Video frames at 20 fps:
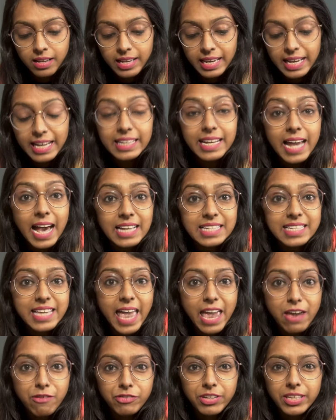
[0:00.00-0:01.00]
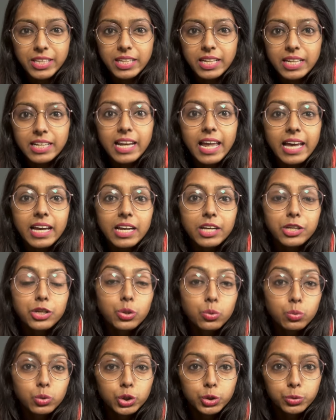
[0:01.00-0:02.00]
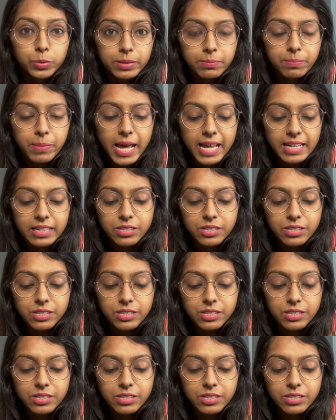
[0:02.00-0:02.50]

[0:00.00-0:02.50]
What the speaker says: It has everything like a usual planner.